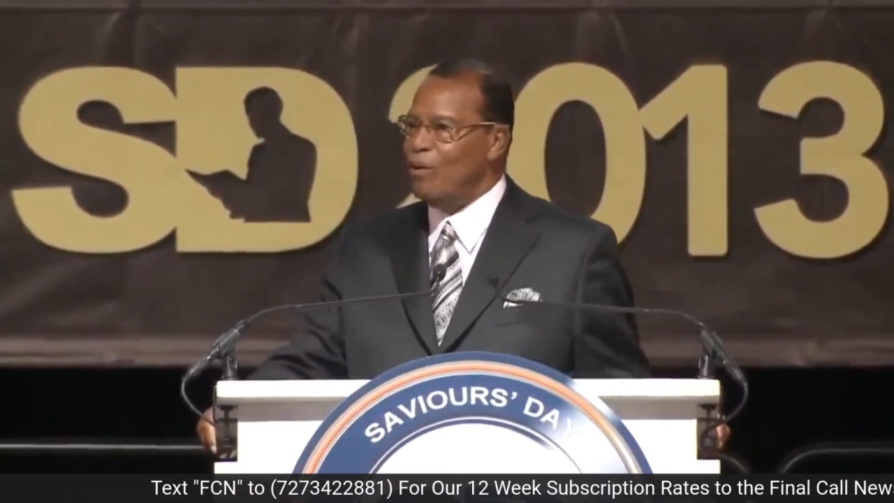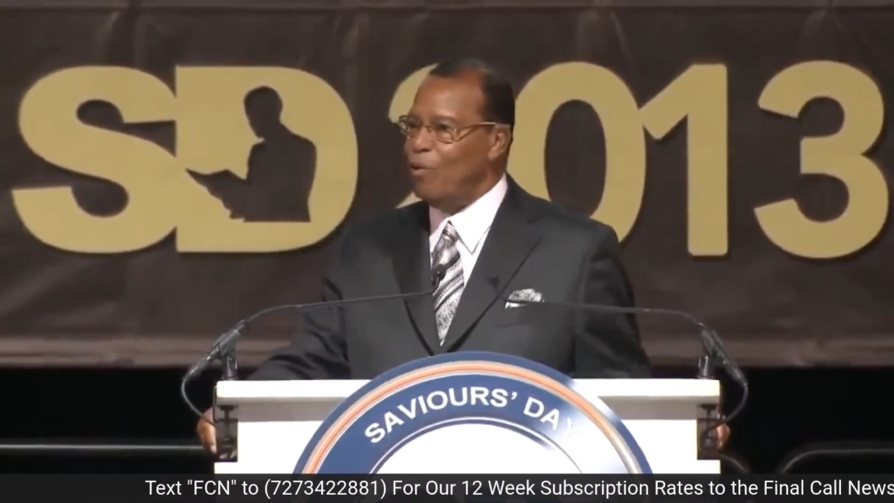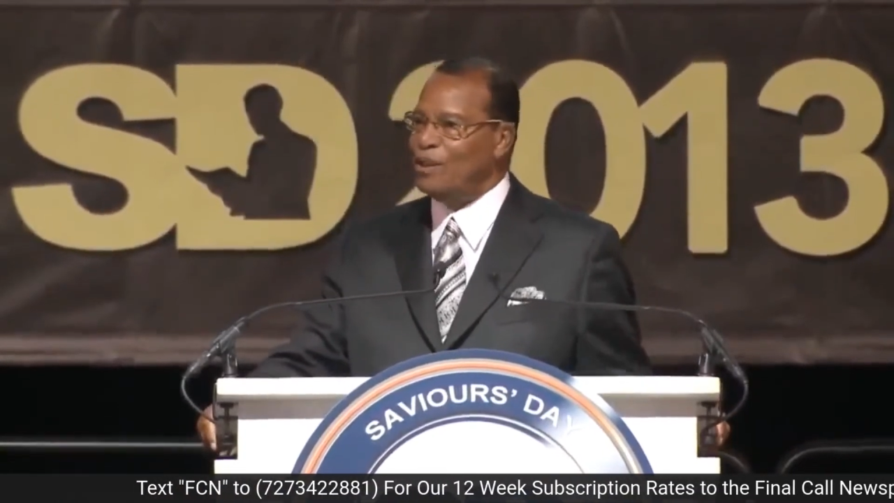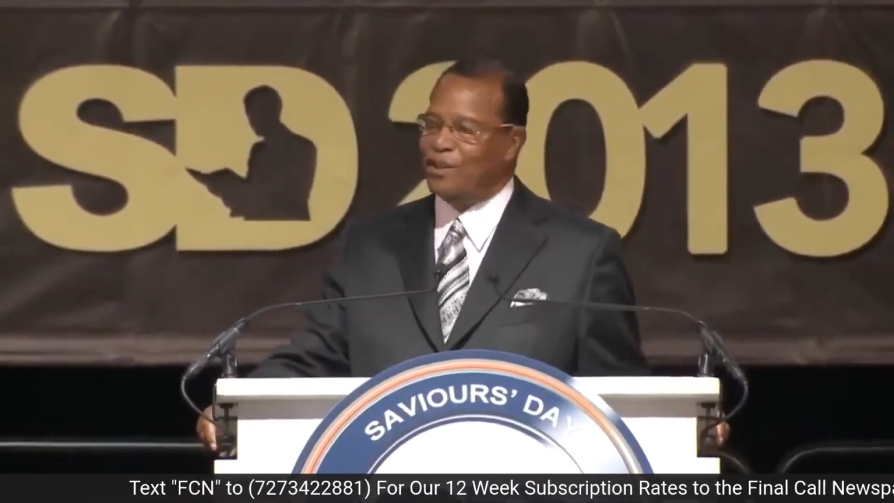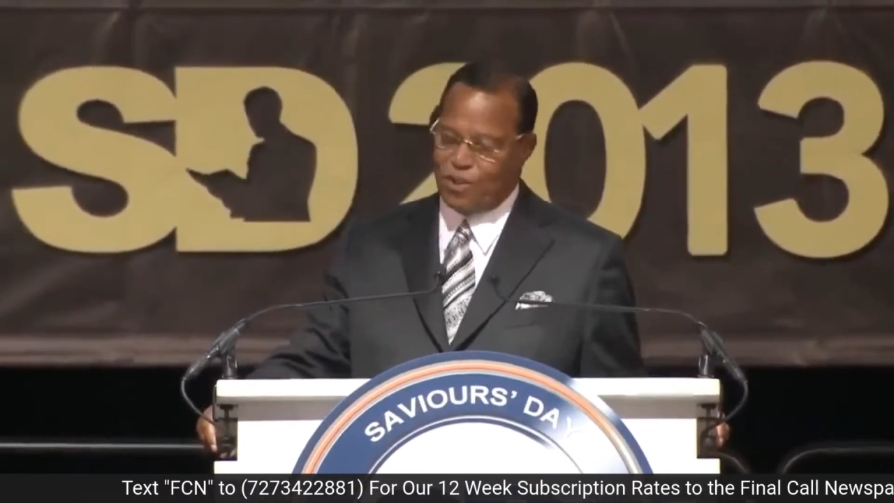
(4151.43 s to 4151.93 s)

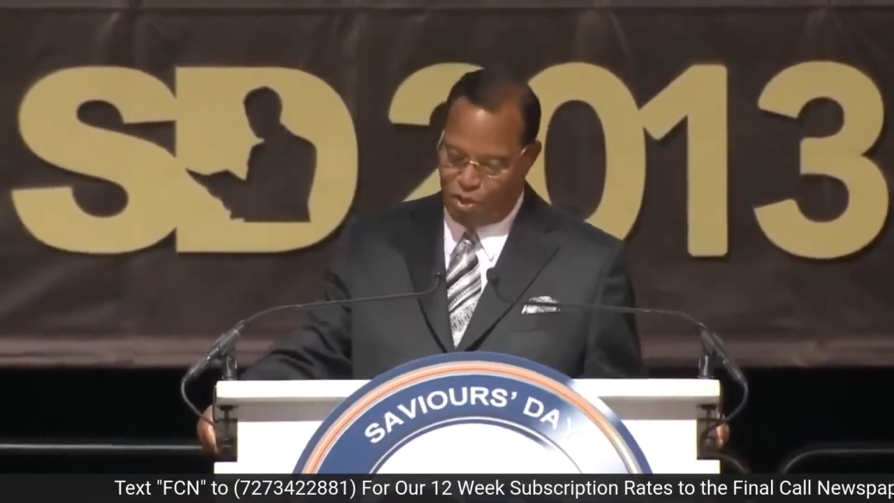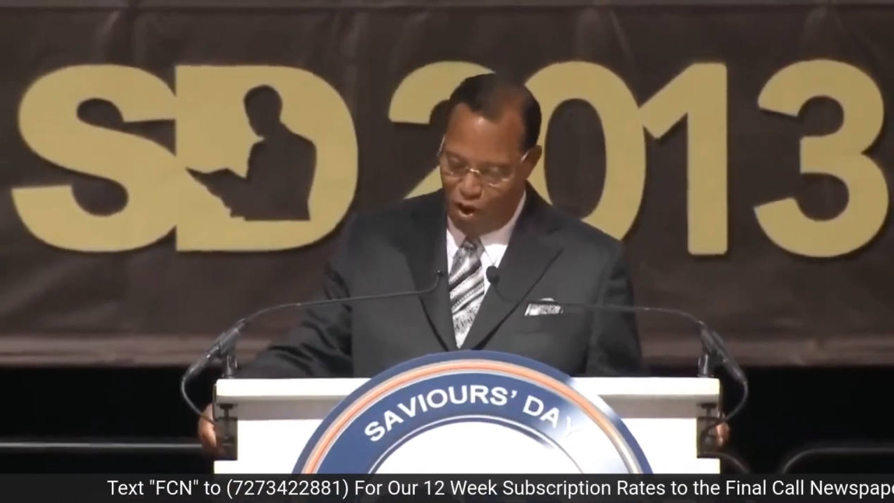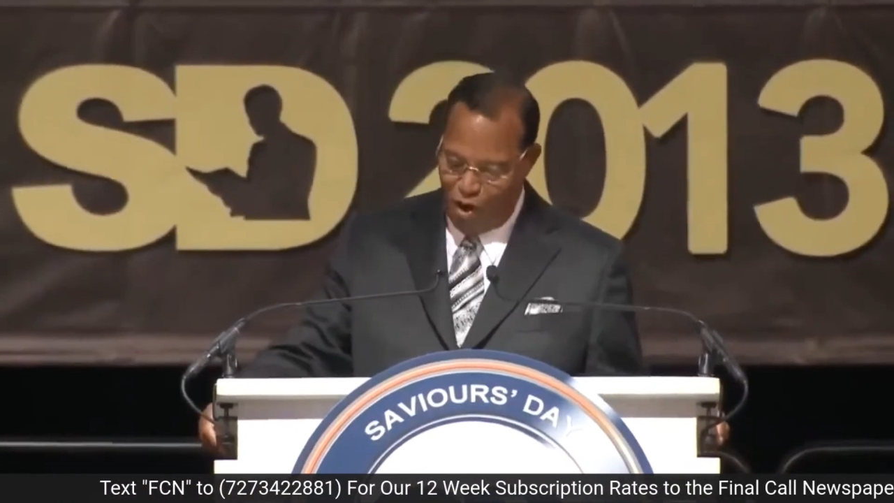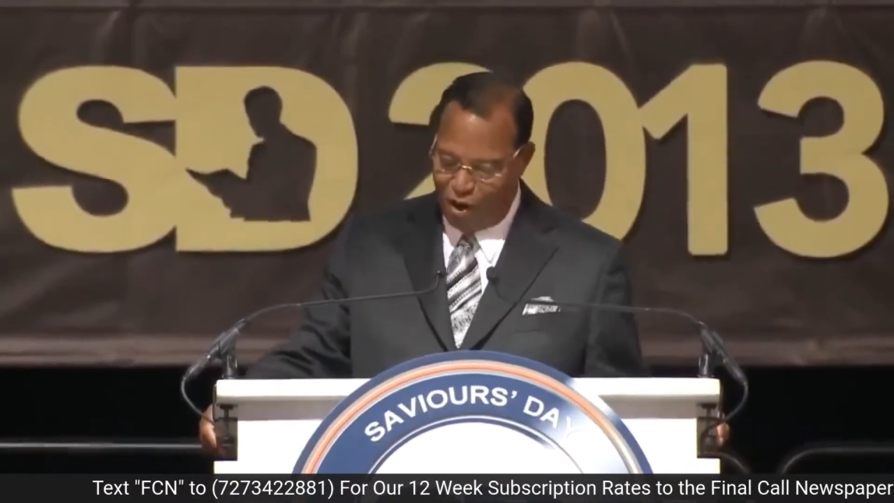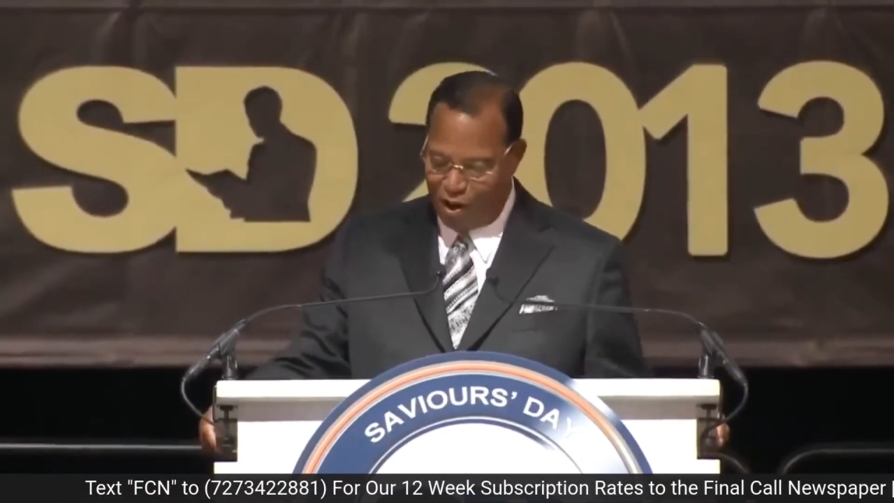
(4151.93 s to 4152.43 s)
with the
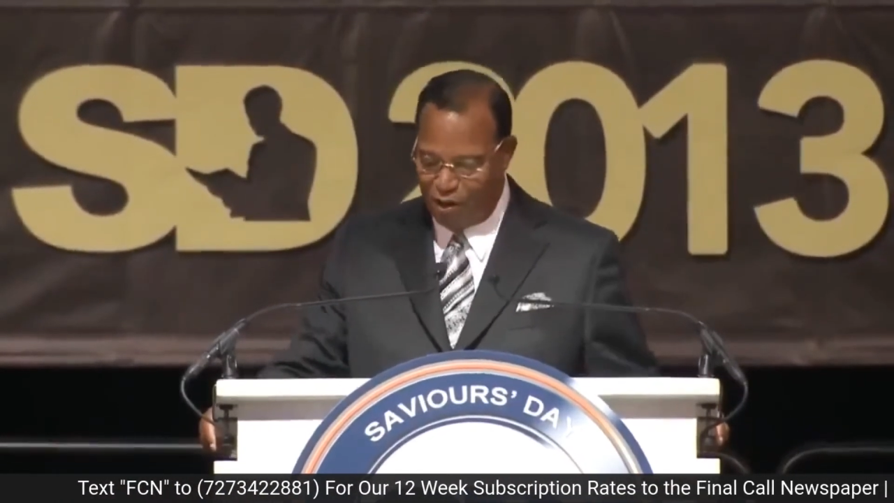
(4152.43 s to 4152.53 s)
talk